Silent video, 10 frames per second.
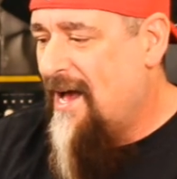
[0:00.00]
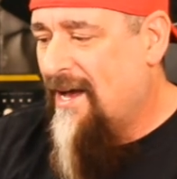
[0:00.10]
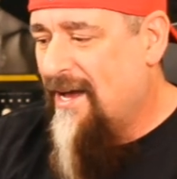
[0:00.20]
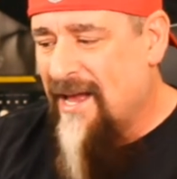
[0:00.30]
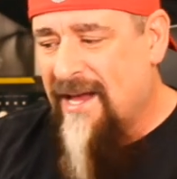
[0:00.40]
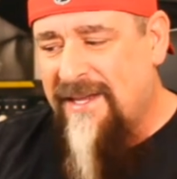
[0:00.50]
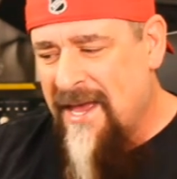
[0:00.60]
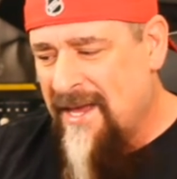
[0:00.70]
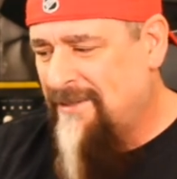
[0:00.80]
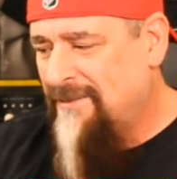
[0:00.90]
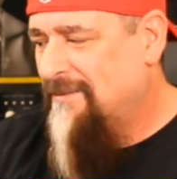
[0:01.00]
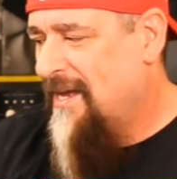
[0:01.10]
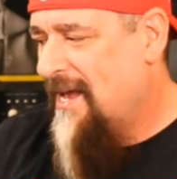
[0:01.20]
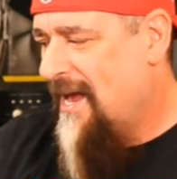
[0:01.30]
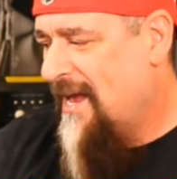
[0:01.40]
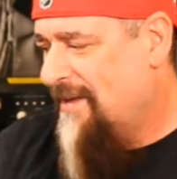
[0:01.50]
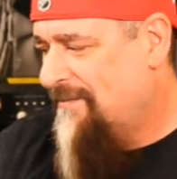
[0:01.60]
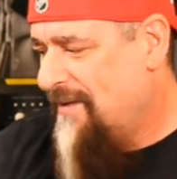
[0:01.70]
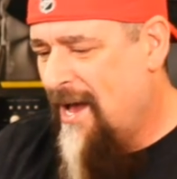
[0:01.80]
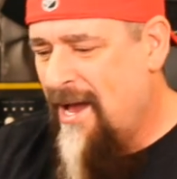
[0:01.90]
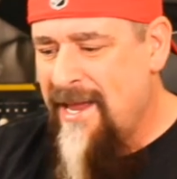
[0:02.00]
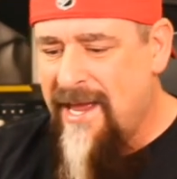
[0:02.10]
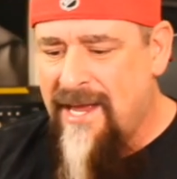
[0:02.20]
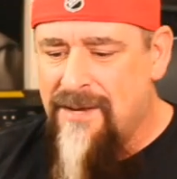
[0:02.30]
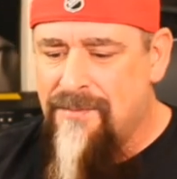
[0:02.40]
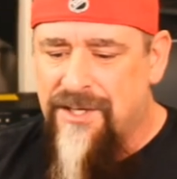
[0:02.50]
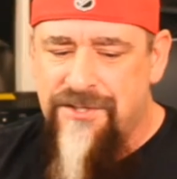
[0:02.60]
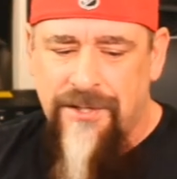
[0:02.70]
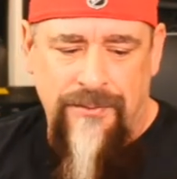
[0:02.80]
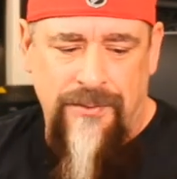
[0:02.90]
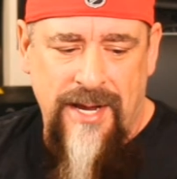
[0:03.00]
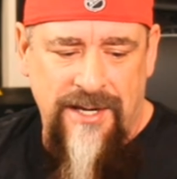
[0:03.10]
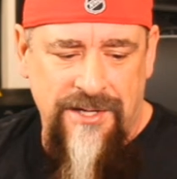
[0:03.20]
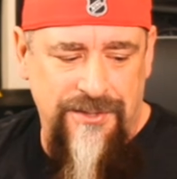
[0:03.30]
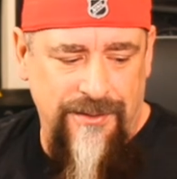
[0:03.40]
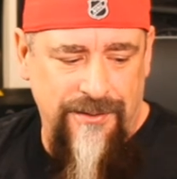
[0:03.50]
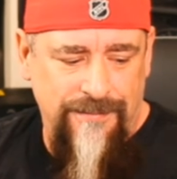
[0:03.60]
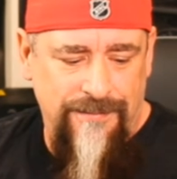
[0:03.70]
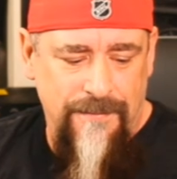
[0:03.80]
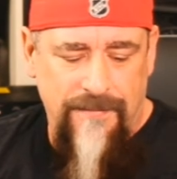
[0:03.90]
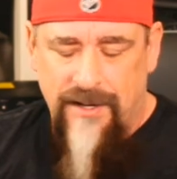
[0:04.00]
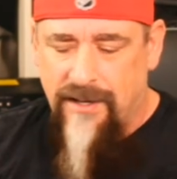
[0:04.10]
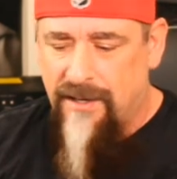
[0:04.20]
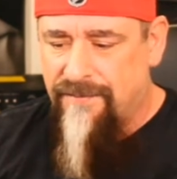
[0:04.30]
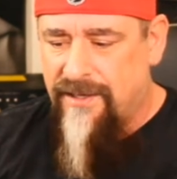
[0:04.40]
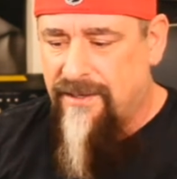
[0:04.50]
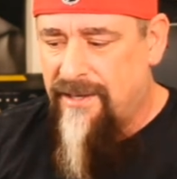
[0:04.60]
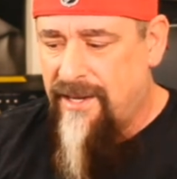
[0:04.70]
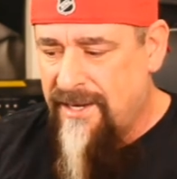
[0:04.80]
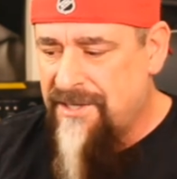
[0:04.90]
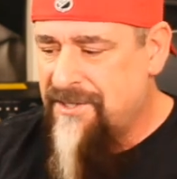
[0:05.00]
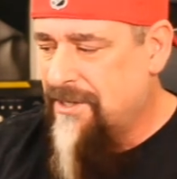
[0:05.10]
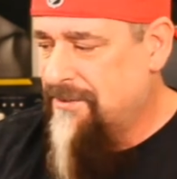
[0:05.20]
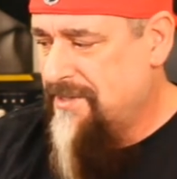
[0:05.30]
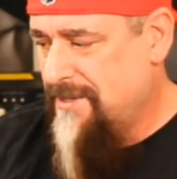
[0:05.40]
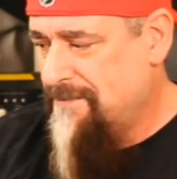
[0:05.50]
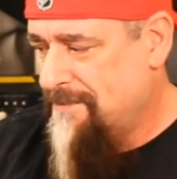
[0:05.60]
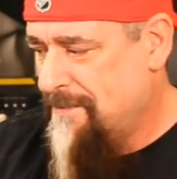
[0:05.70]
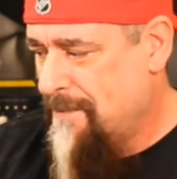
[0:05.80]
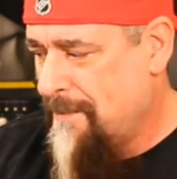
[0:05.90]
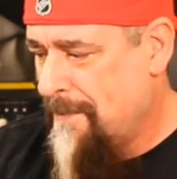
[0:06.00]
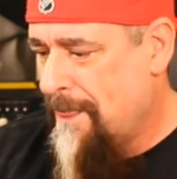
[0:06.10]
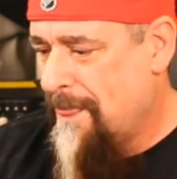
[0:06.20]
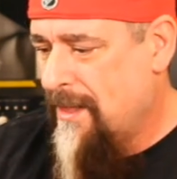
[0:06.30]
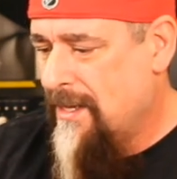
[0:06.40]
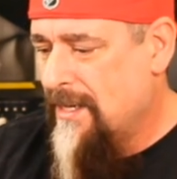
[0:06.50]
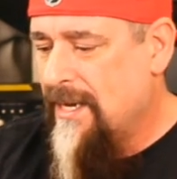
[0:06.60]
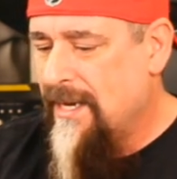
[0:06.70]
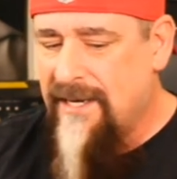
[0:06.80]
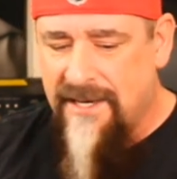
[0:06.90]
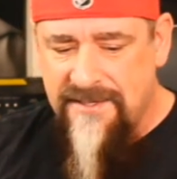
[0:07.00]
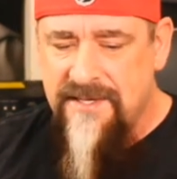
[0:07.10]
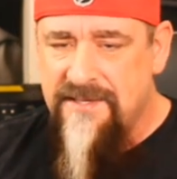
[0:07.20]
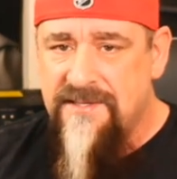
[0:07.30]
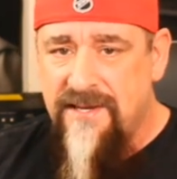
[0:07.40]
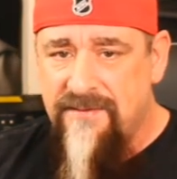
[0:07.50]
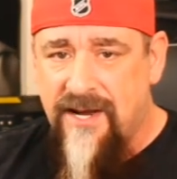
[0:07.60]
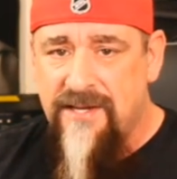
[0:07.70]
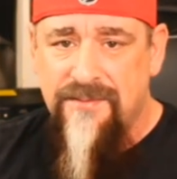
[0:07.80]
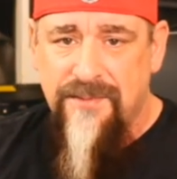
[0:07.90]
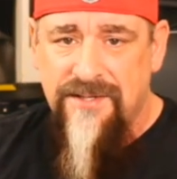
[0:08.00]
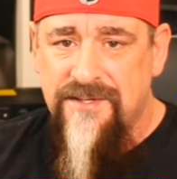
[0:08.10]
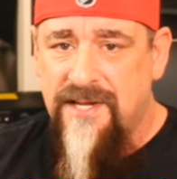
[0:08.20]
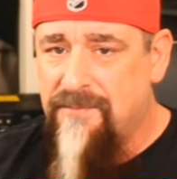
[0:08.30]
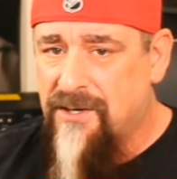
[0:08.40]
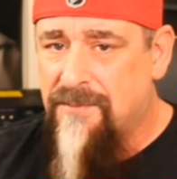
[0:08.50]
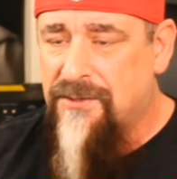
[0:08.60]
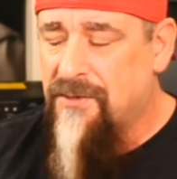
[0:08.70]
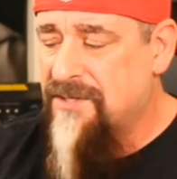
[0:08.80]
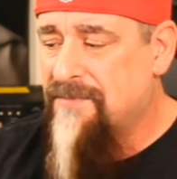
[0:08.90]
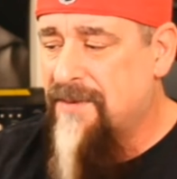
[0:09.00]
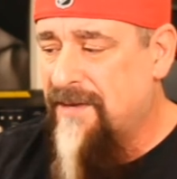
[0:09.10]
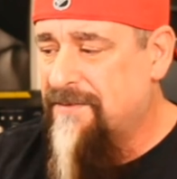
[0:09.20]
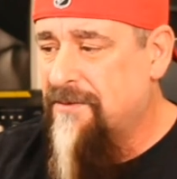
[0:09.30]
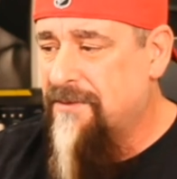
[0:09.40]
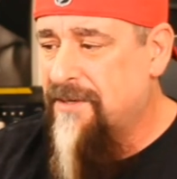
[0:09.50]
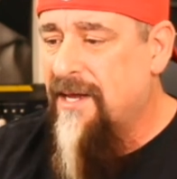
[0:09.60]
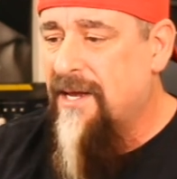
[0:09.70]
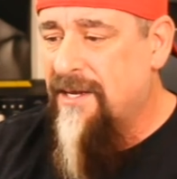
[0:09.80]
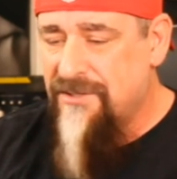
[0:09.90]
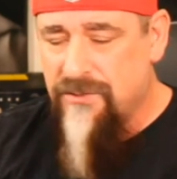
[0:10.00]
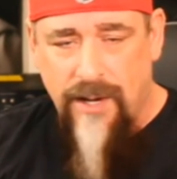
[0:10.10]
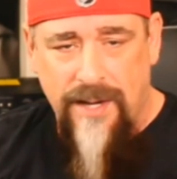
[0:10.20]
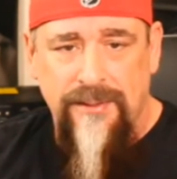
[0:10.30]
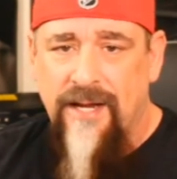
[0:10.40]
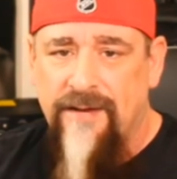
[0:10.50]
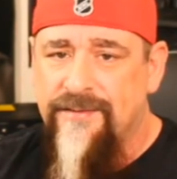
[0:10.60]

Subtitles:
again, if I am a general manager of a NHL team and I see Steve Yzerman's name come across my phone, swipe left.